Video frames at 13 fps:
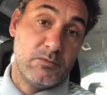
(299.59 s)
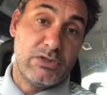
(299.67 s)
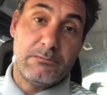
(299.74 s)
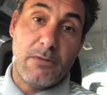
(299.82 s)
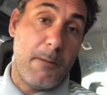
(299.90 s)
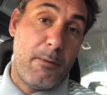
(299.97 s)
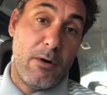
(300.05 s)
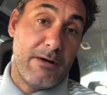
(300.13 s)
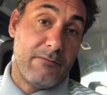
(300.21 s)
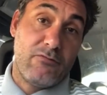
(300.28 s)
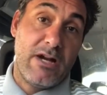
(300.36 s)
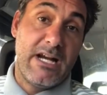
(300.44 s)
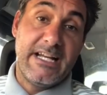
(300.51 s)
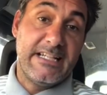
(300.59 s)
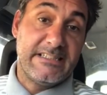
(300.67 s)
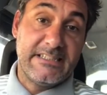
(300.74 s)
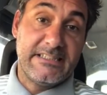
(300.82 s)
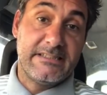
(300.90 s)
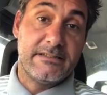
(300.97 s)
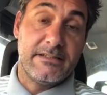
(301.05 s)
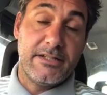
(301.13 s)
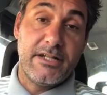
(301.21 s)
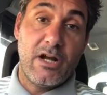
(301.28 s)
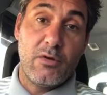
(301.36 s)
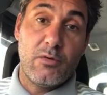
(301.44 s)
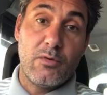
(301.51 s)
my point really is, you
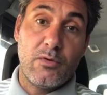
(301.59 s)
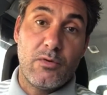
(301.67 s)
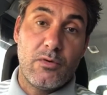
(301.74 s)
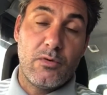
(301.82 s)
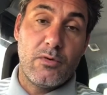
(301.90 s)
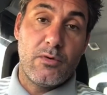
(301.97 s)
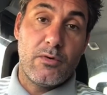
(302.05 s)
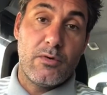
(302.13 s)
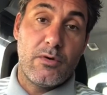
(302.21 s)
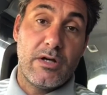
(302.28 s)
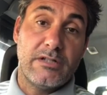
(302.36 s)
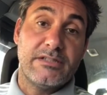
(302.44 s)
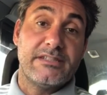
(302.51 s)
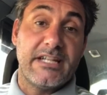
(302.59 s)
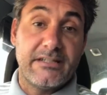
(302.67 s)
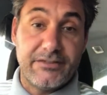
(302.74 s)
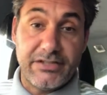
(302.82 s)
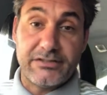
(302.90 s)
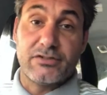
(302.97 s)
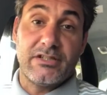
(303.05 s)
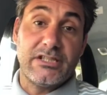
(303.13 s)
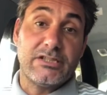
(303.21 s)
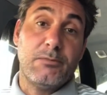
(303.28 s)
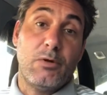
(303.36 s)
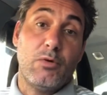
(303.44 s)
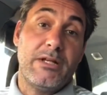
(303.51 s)
know, as I said, just this
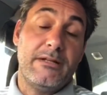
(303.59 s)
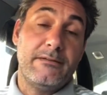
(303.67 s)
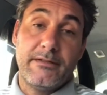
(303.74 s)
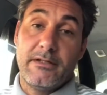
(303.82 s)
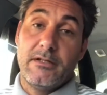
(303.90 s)
morning,